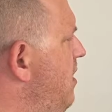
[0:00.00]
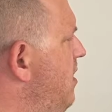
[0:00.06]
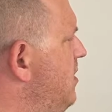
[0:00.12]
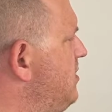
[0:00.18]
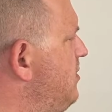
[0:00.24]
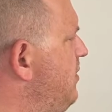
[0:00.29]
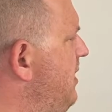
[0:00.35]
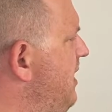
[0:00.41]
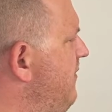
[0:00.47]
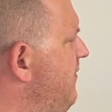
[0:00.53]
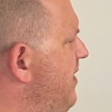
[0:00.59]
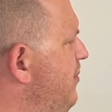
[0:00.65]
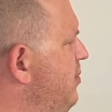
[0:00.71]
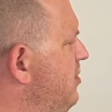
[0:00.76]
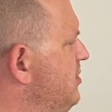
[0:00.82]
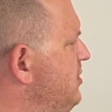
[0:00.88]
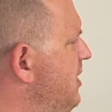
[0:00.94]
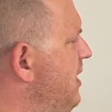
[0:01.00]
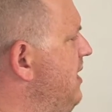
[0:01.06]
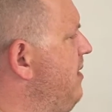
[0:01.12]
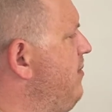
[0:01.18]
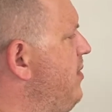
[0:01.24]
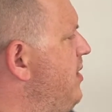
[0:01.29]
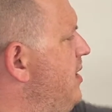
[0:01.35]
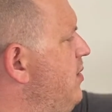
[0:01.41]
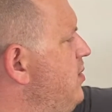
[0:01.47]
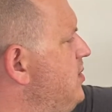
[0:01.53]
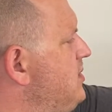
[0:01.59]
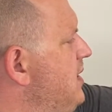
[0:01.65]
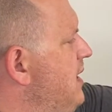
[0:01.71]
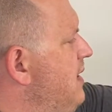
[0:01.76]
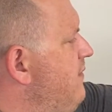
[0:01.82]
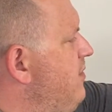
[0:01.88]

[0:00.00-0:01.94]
So I have Apple Share, but I also have